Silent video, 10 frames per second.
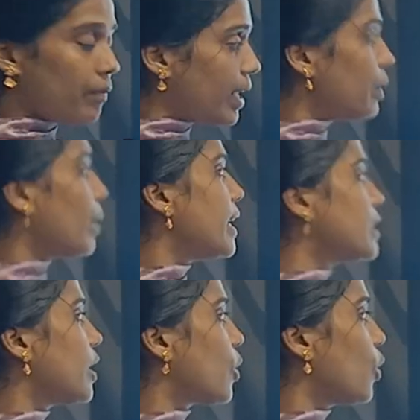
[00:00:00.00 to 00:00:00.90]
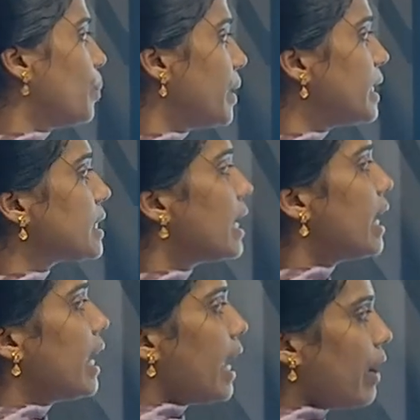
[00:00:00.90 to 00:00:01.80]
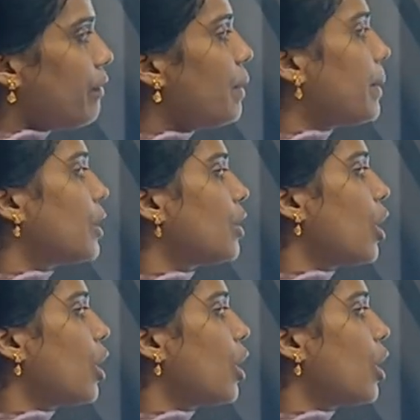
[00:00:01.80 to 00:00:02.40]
very vital role means every particular